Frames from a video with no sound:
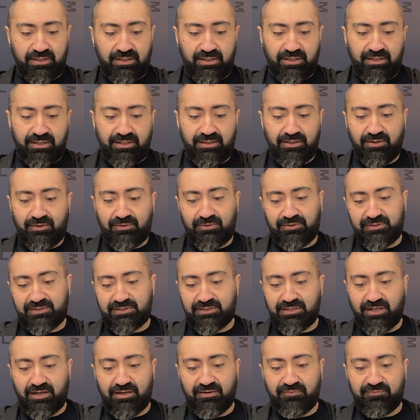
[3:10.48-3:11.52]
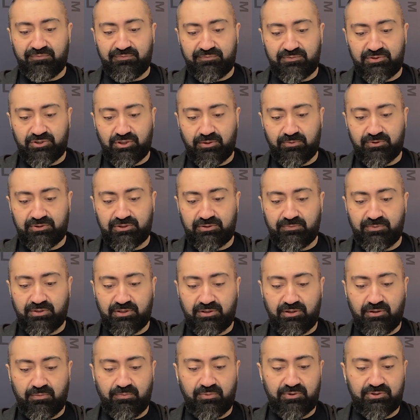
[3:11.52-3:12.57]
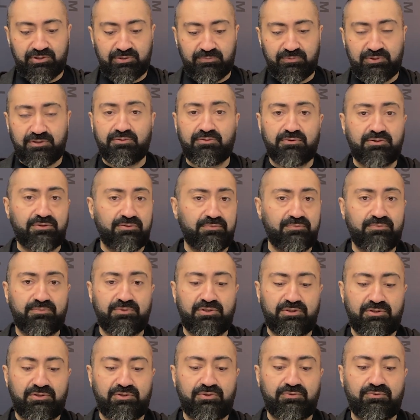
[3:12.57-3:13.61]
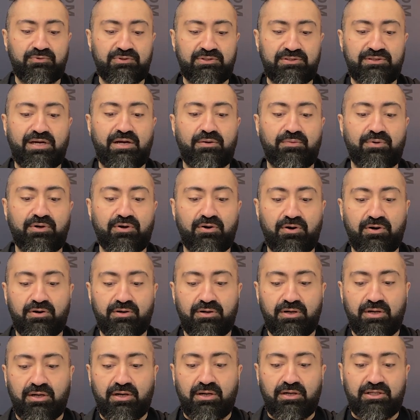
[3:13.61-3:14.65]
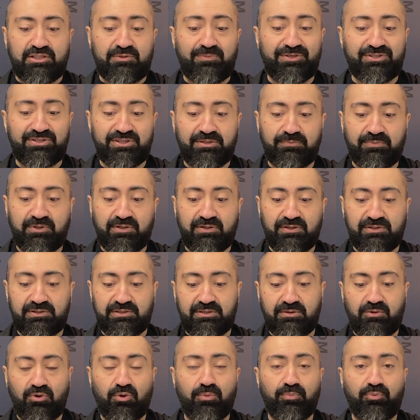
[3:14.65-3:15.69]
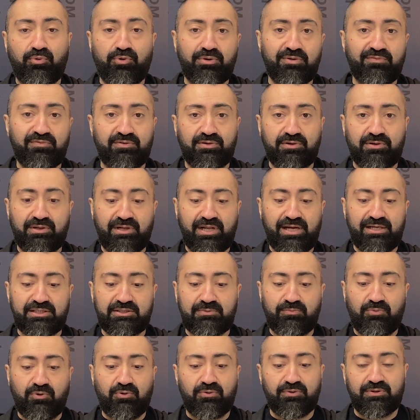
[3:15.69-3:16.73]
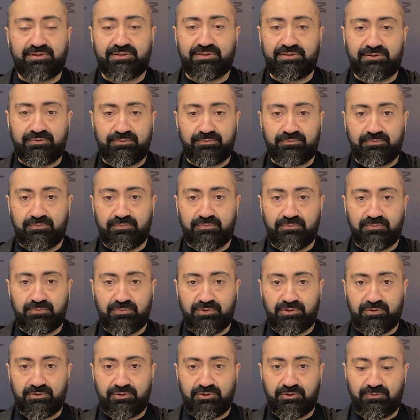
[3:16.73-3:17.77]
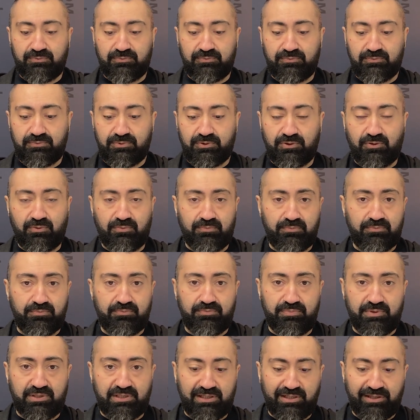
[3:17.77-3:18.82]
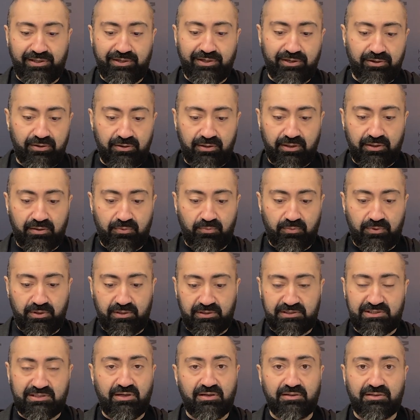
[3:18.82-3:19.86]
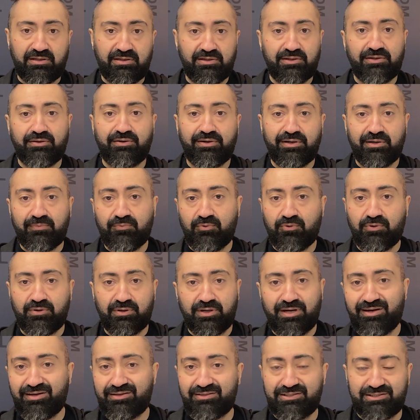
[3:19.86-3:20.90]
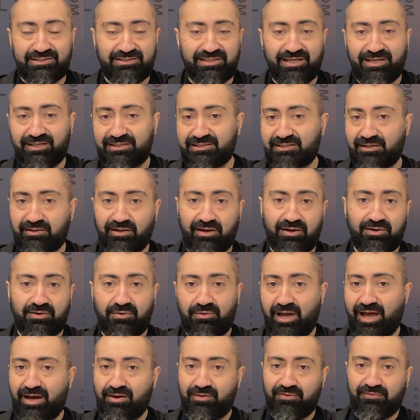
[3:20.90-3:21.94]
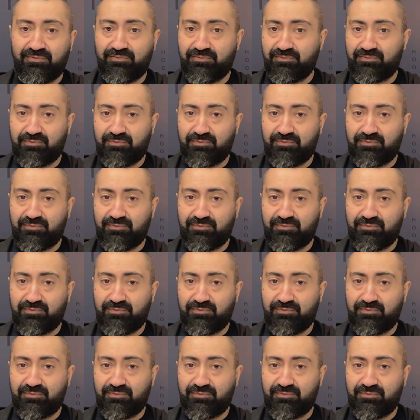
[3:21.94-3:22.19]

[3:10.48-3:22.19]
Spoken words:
it's kind of troublesome and cumbersome to use in that regard, especially because the whole point of a glass bowl is to be clear, and when it's not clear anymore, it kind of just takes a lot out of